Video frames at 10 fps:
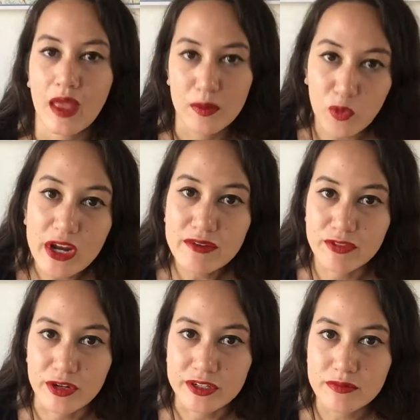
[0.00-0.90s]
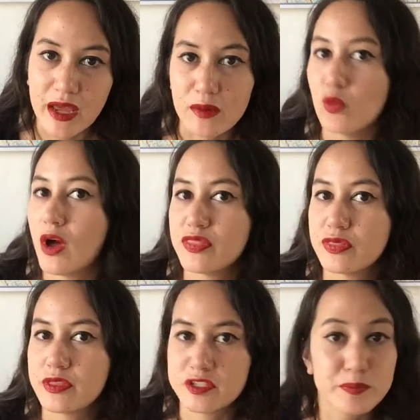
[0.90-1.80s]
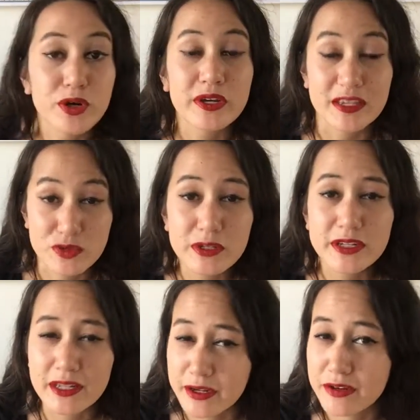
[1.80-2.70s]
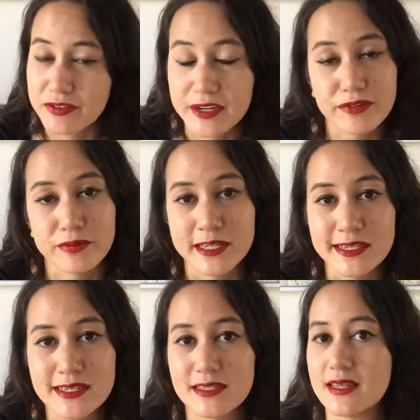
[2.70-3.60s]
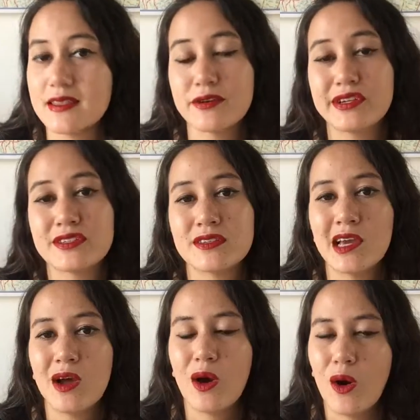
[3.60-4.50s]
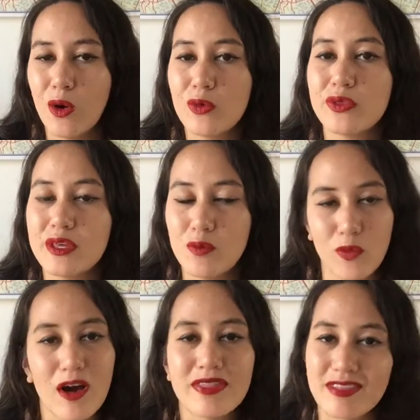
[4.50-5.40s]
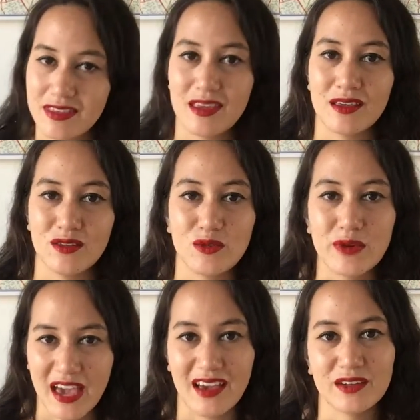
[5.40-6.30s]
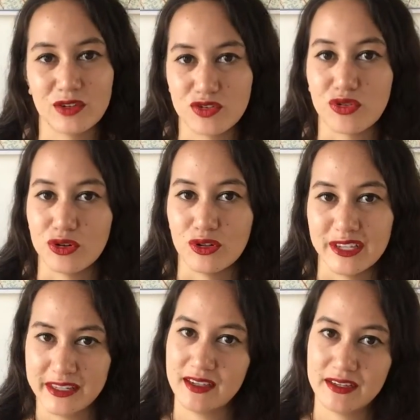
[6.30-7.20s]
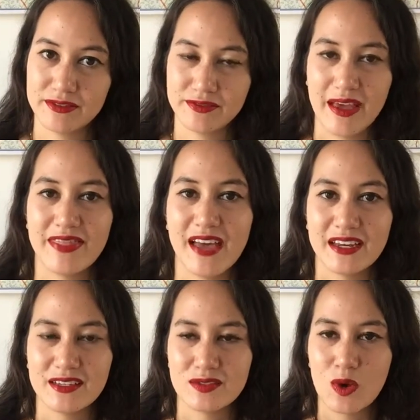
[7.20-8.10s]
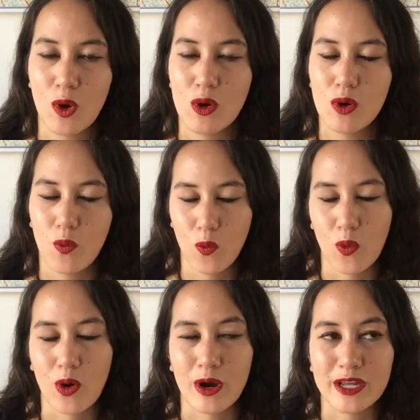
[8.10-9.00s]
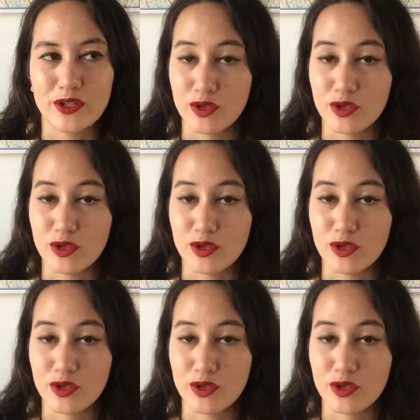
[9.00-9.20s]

And what I've learned, and what this book has really clarified for me, is that there is only one thing you can control in life, and that is what